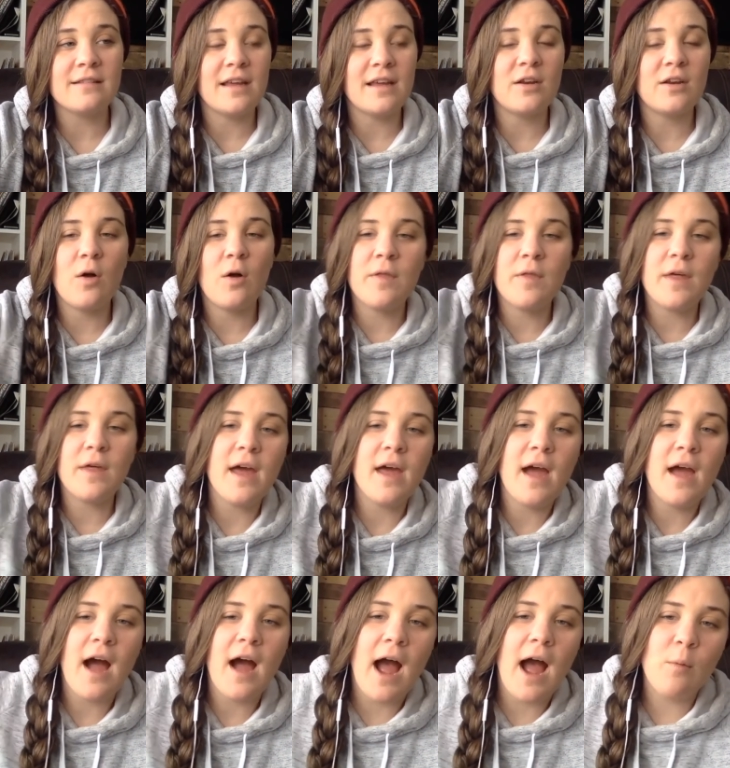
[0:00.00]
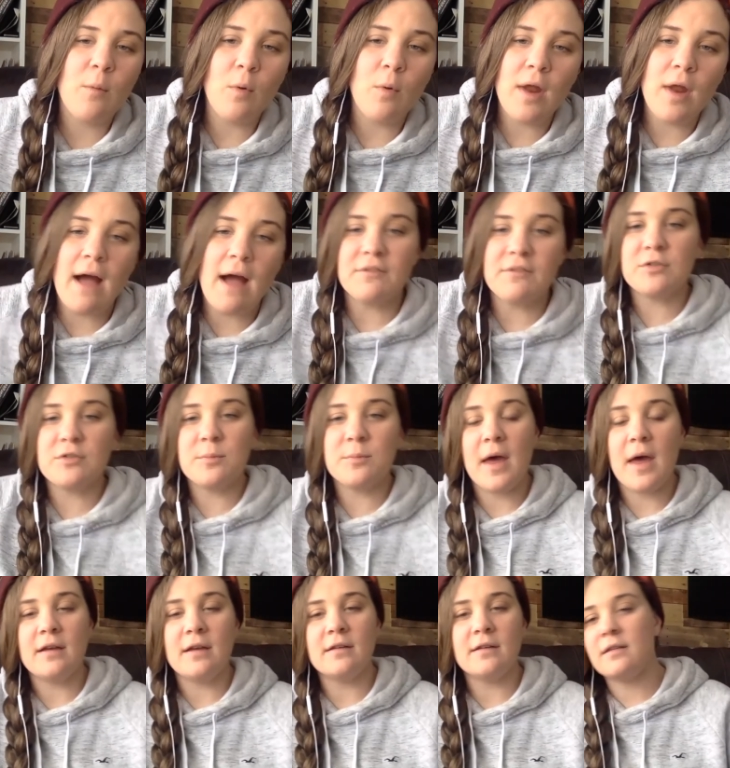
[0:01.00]
I know that I won't have to
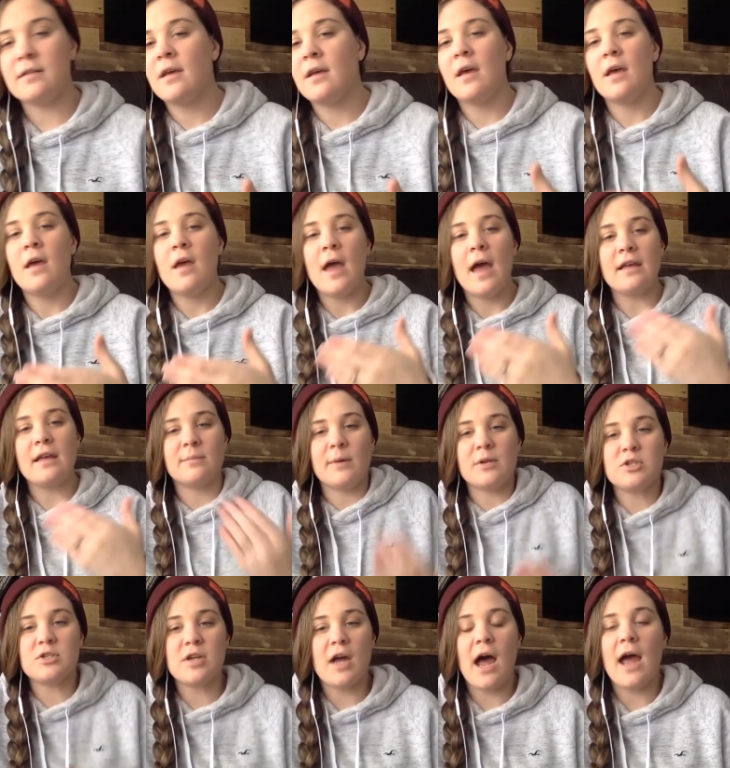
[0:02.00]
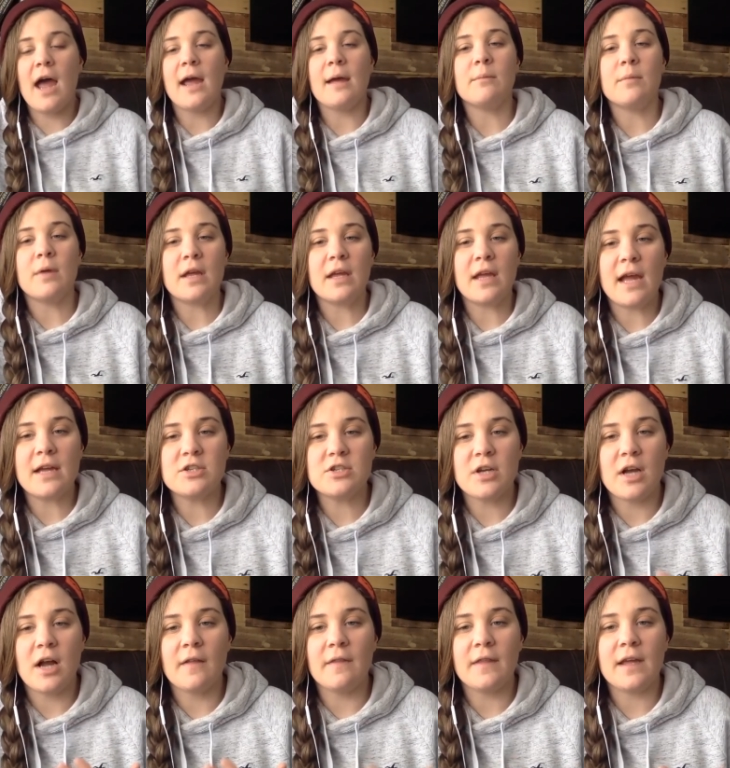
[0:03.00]
spend as much time
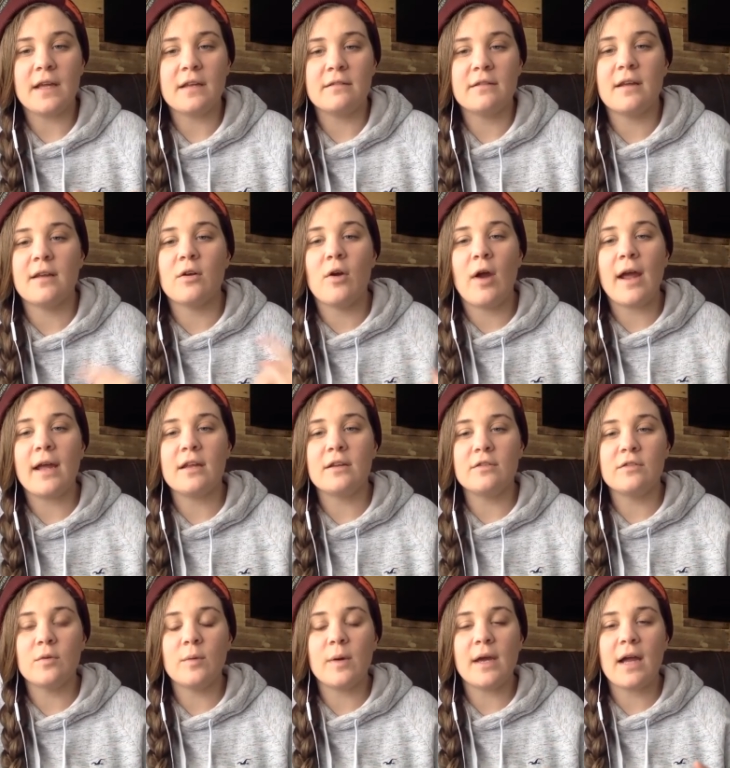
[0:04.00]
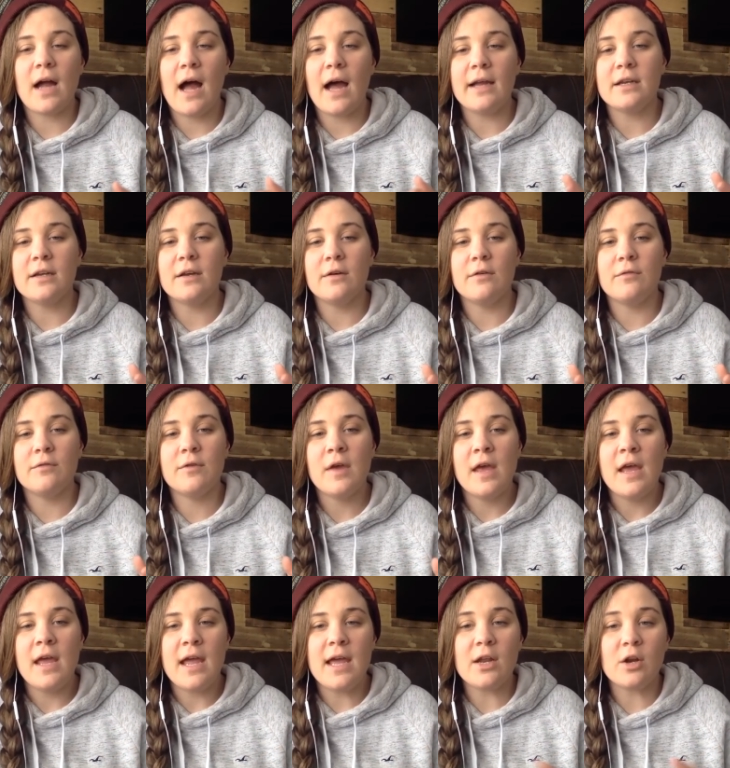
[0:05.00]
engaging on LinkedIn, or I can do it kind of
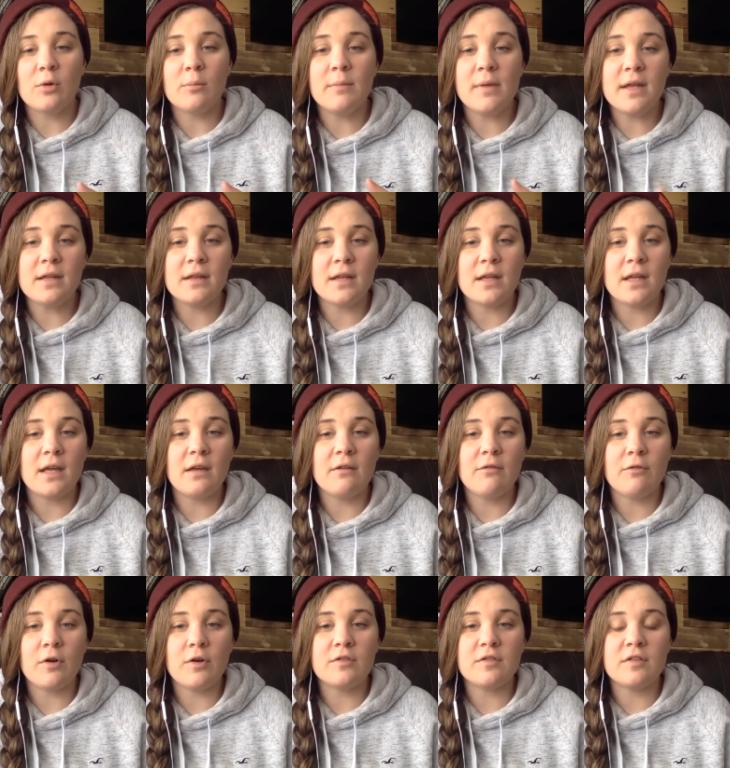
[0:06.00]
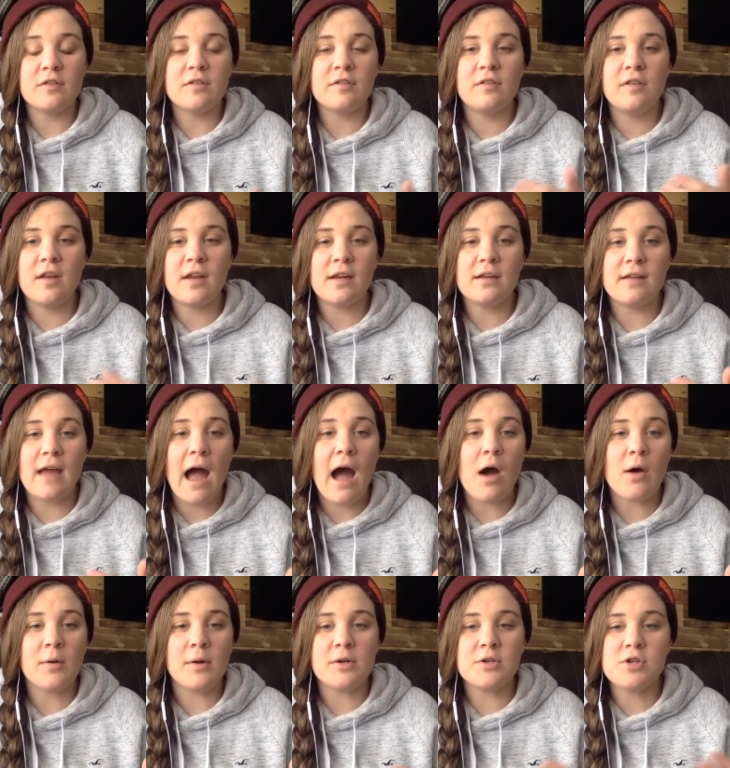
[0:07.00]
intermittently versus sitting
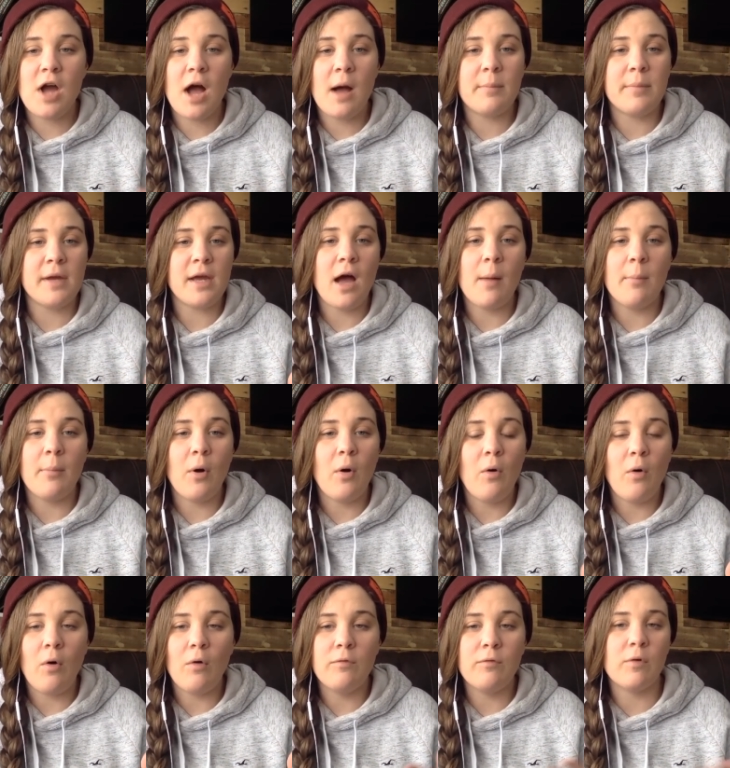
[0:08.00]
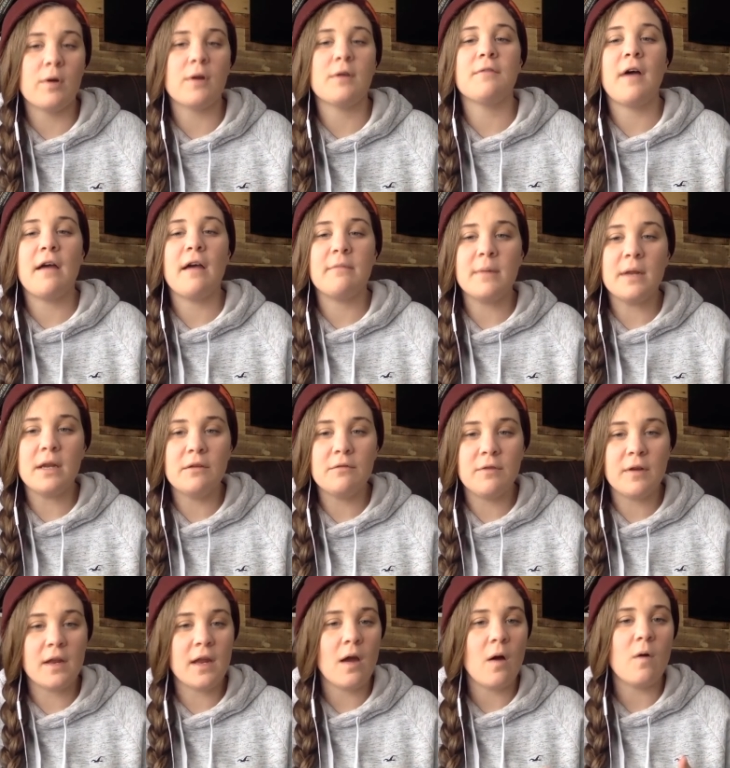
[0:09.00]
down and chopping up a whole 45-minute
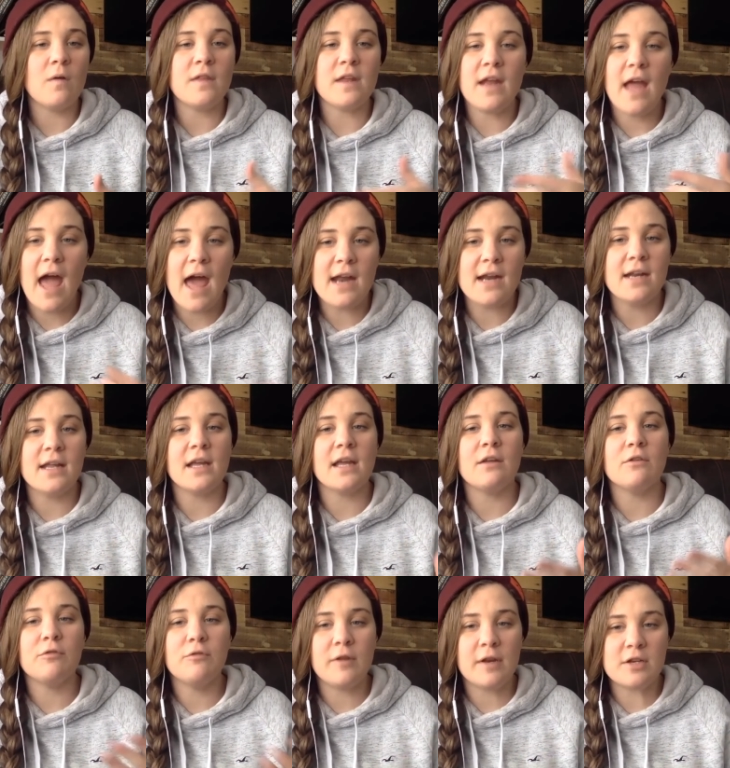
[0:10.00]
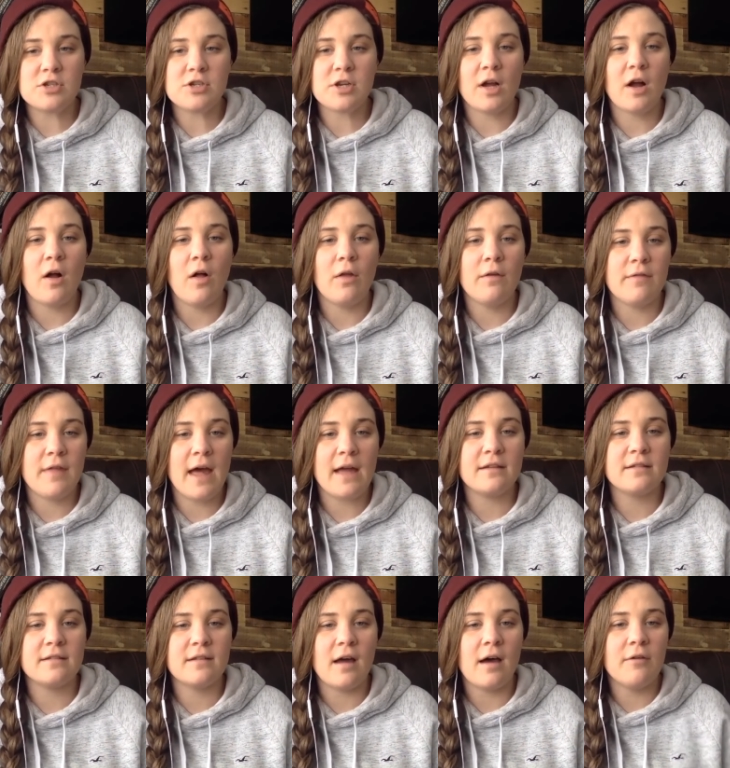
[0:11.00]
video and then editing and finishing all of that
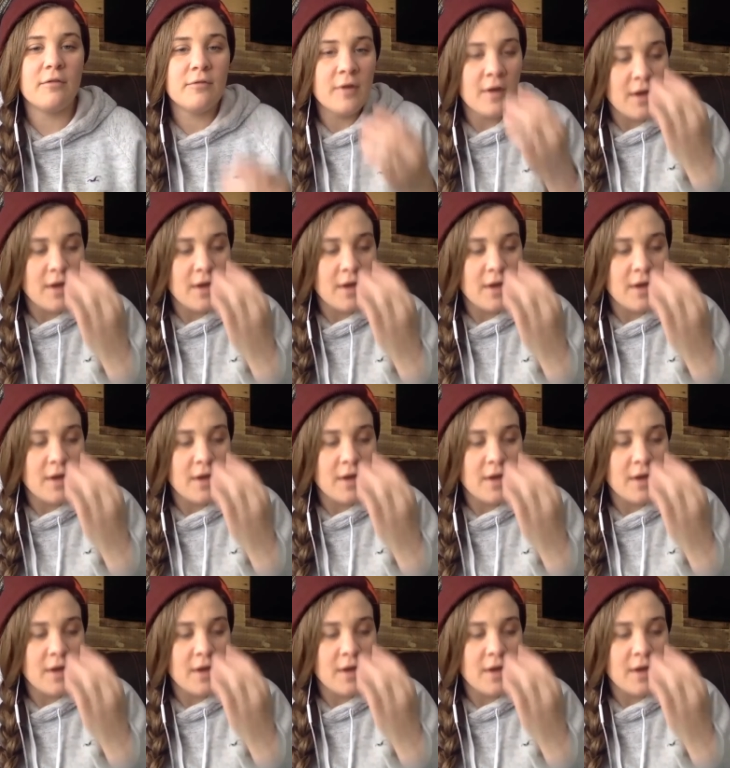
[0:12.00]
stuff.